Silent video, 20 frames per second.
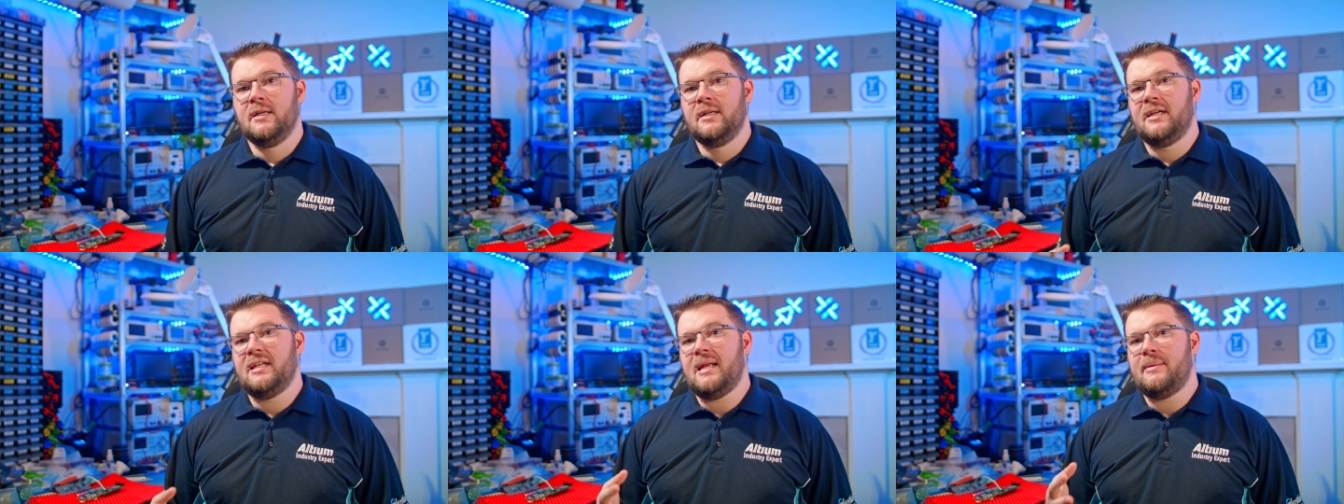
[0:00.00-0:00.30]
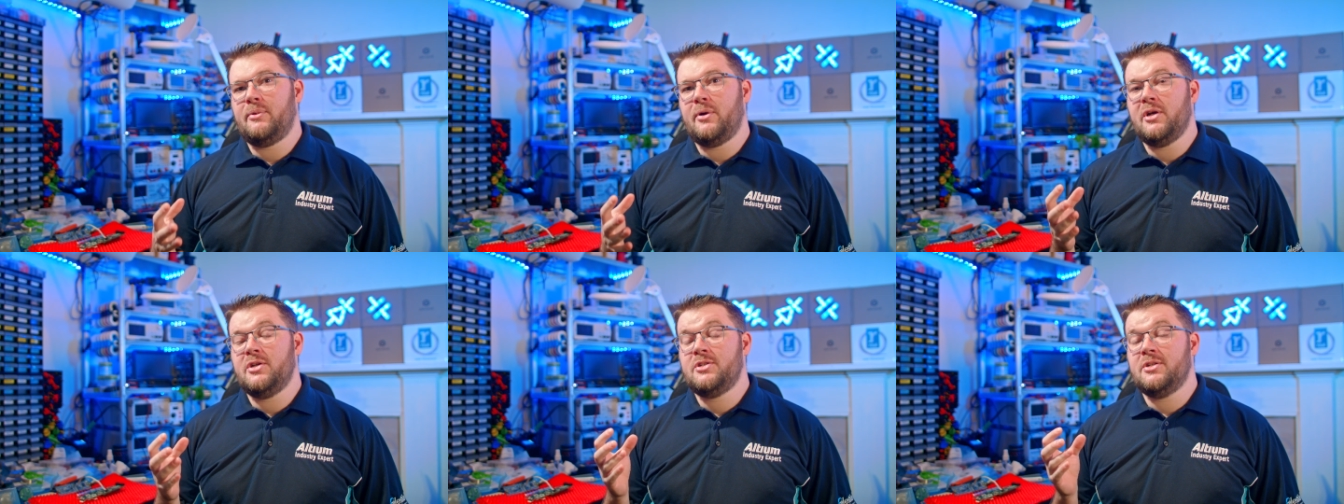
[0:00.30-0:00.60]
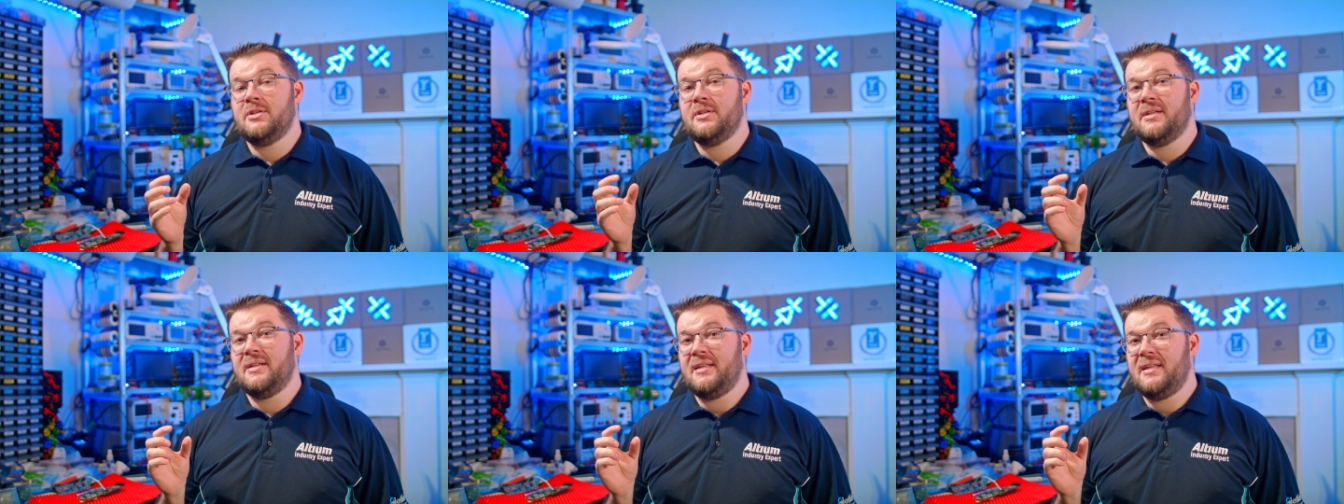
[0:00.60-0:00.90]

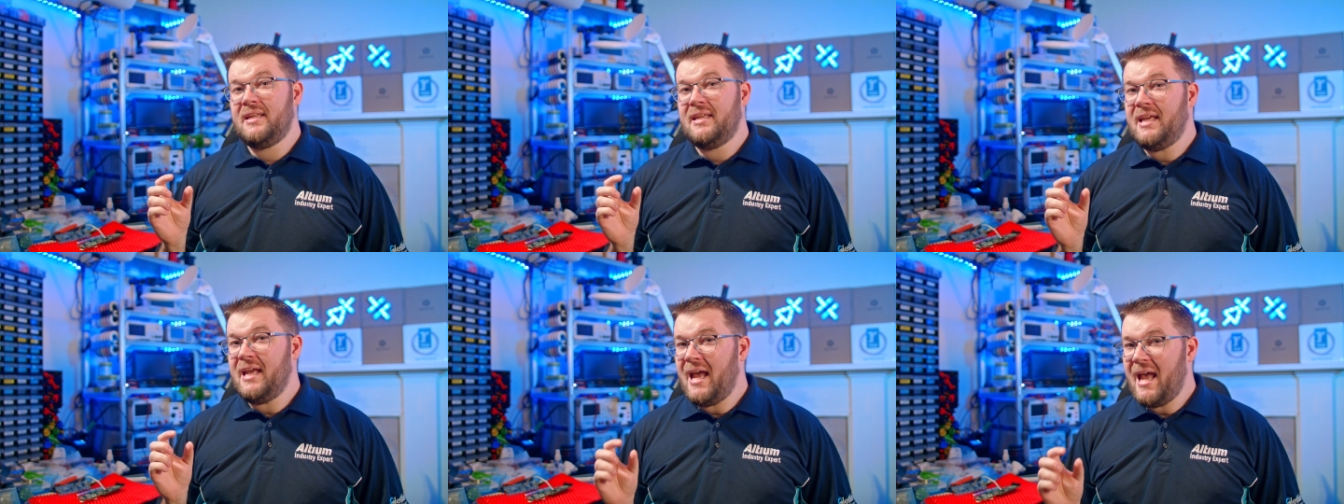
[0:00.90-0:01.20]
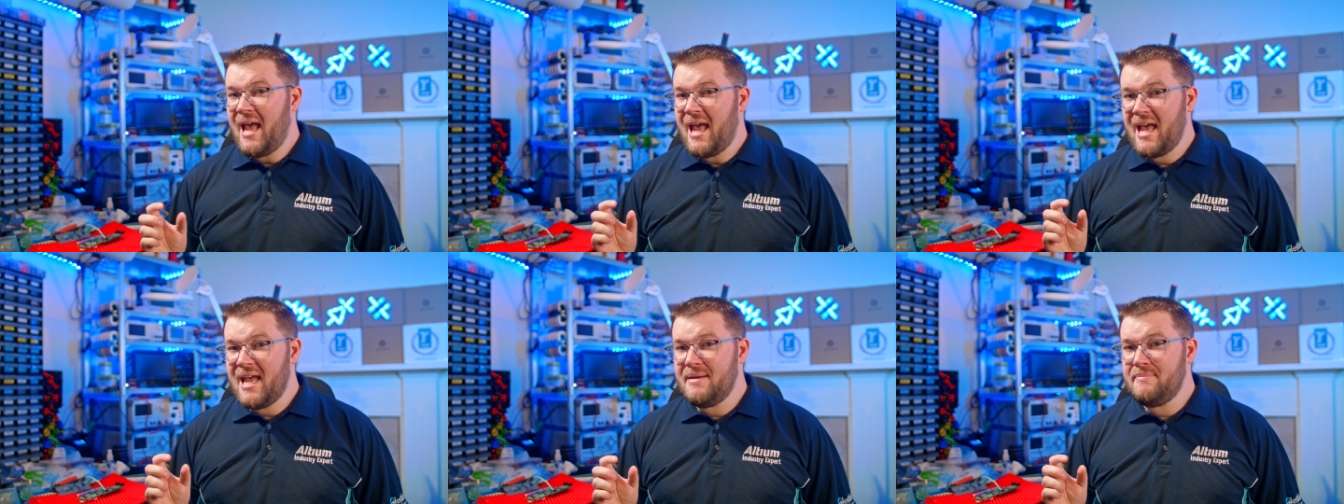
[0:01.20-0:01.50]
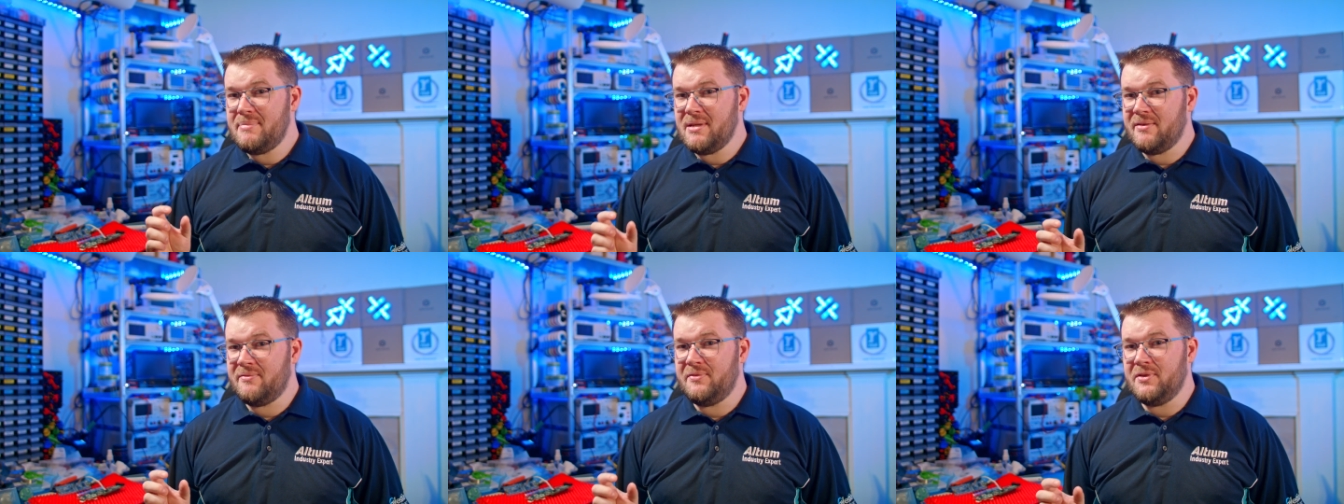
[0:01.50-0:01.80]
Collaboration can
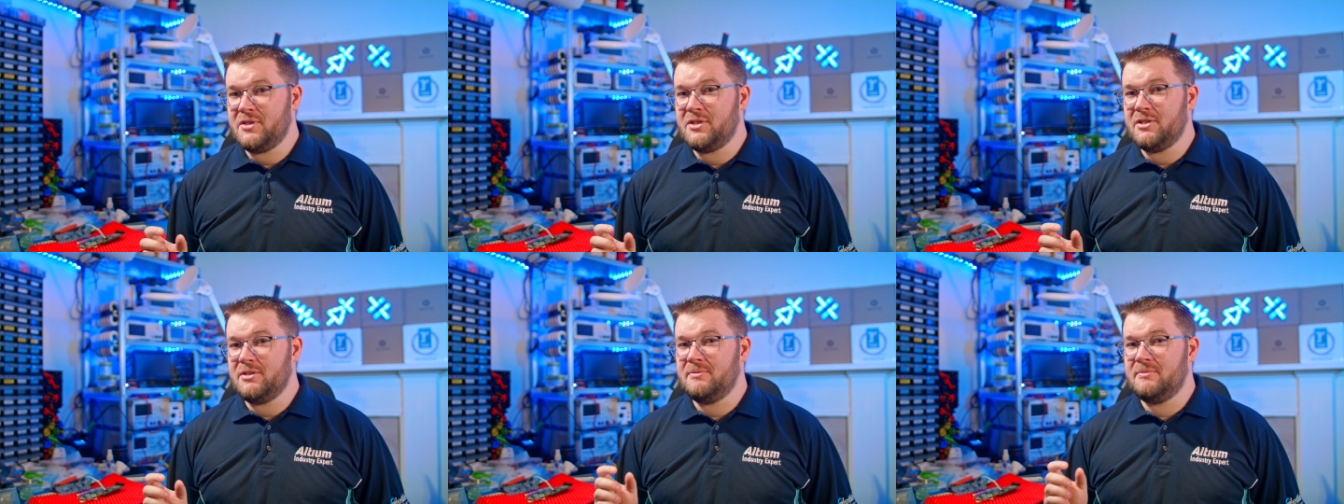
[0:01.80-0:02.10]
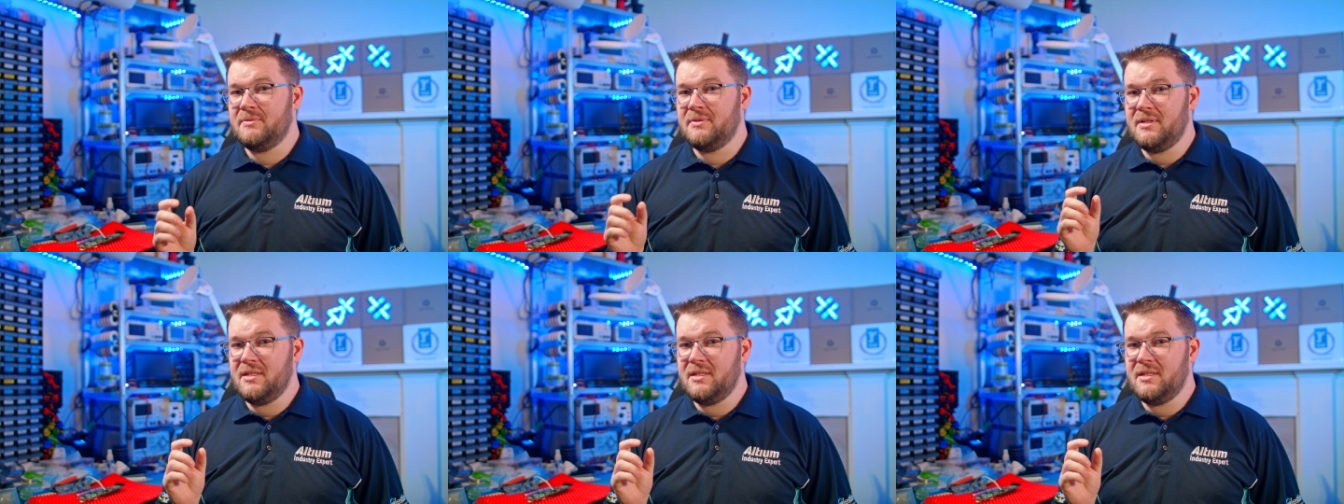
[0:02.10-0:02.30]
be efficient